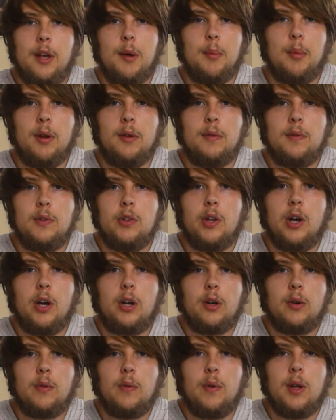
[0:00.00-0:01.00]
about
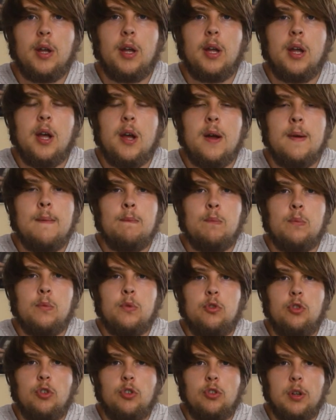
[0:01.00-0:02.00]
photography,
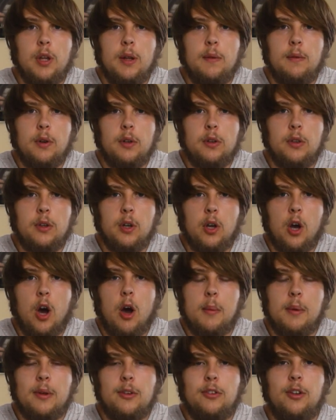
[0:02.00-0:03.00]
just leave it in the
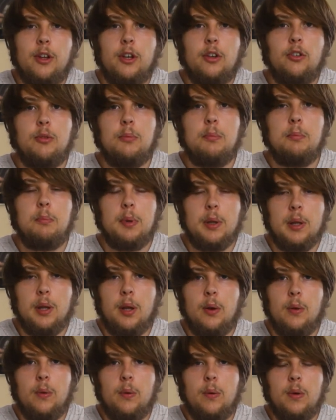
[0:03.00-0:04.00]
comment section
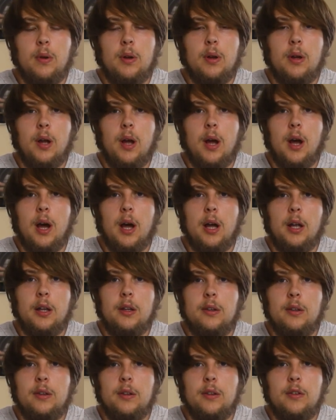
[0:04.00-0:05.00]
below
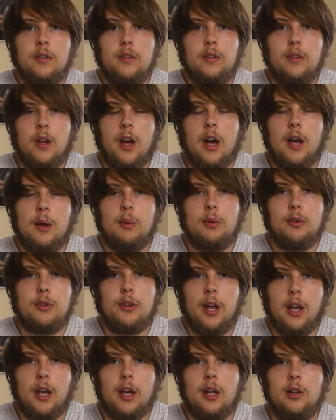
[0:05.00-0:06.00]
and I will
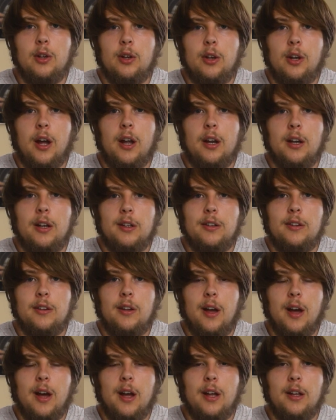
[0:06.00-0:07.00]
take a look at it
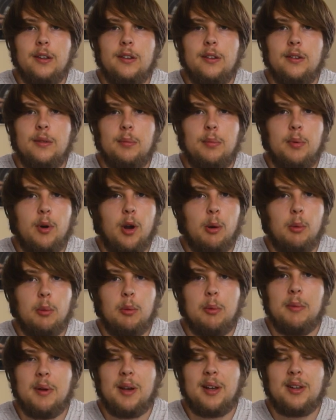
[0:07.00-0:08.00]
and probably
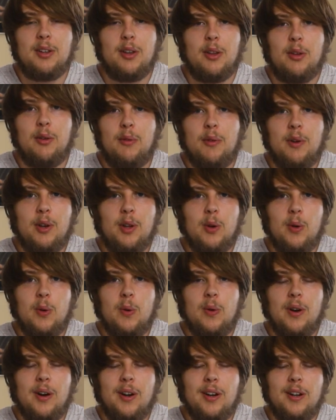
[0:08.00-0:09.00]
make another
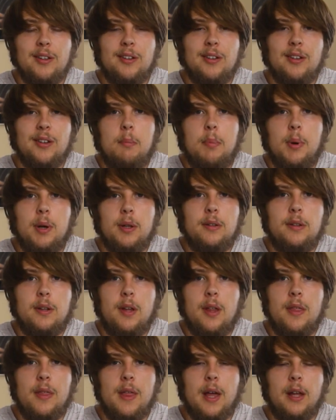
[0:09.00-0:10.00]
video on it. But
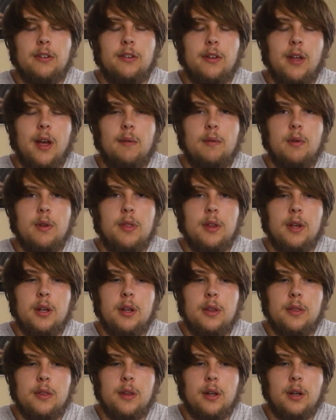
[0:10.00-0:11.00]
that's
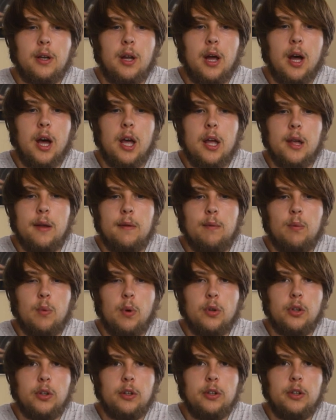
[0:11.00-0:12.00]
everything that I
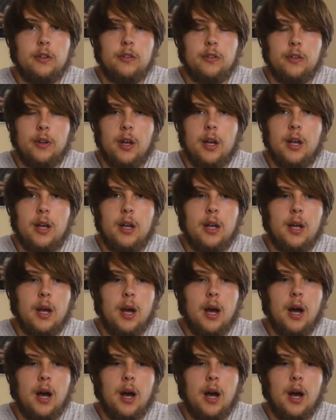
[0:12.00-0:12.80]
wanted to say.